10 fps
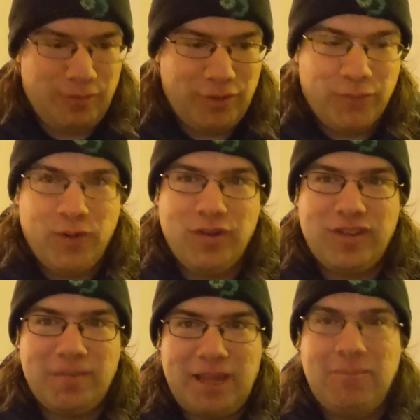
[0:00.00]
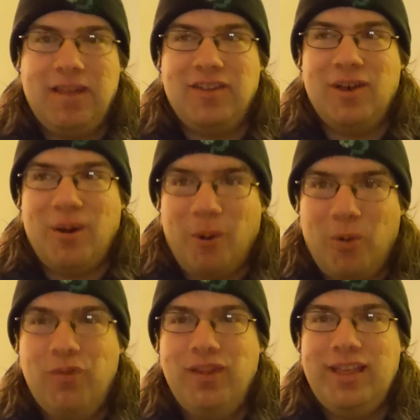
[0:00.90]
The First Amendment
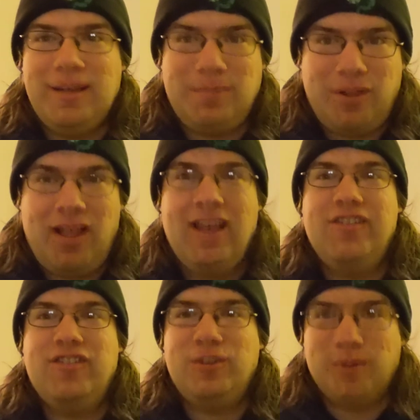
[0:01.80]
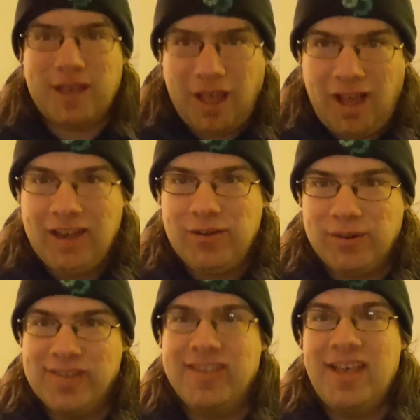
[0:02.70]
only applies to
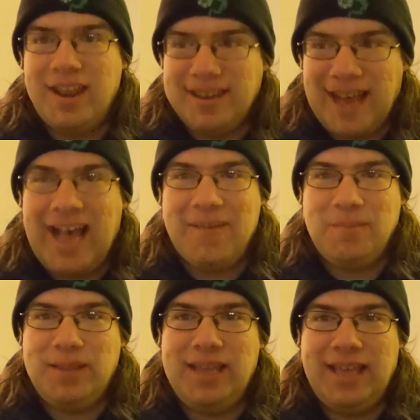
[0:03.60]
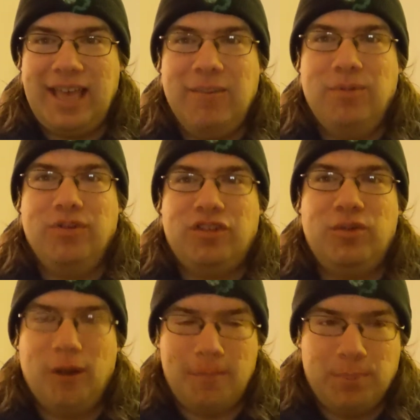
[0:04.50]
Congress not being able
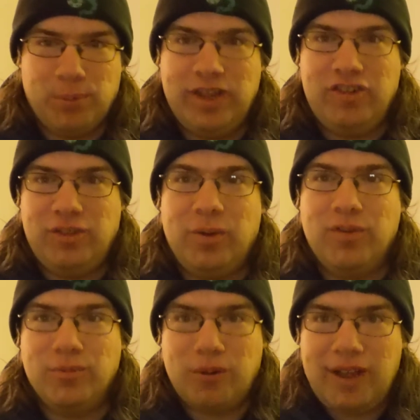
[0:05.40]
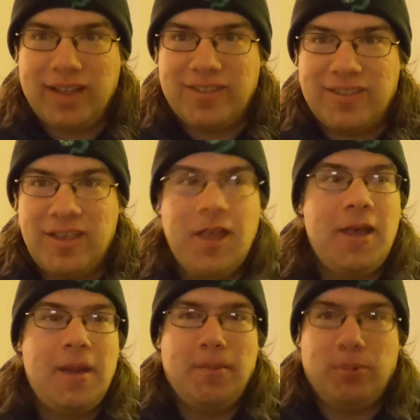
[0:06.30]
to abridge those rights.
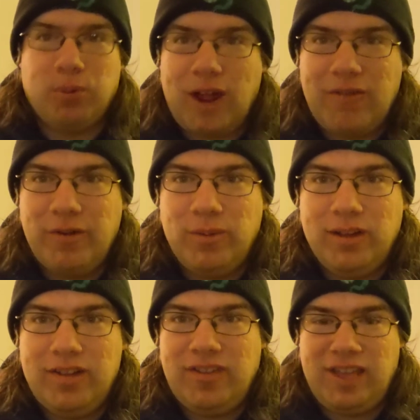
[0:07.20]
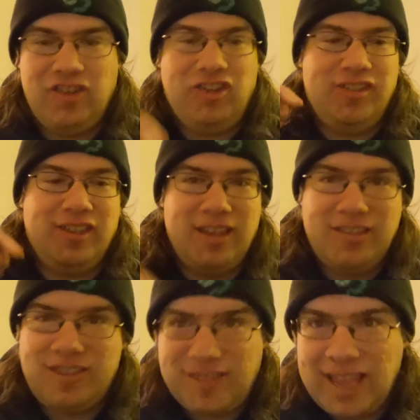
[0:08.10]
Private organizations,
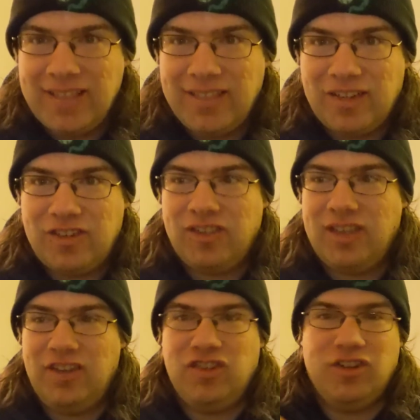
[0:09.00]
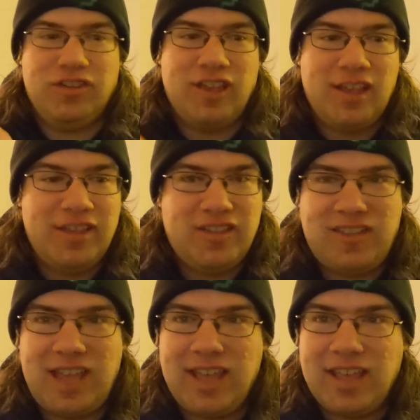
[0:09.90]
state legislatures,
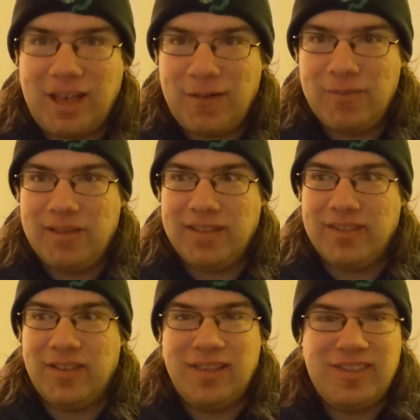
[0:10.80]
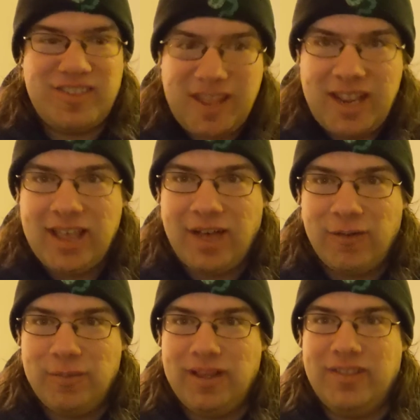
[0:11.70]
state governments, city
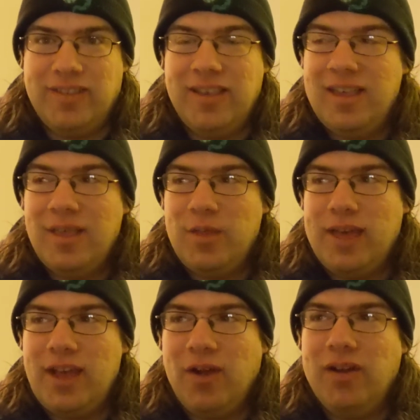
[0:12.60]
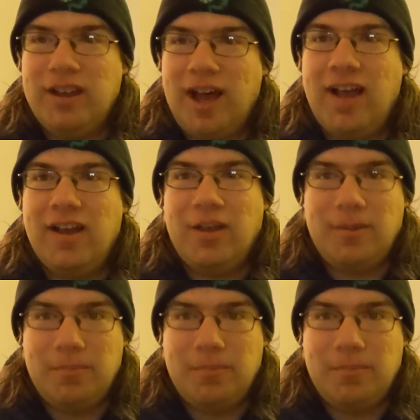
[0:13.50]
governments, they are not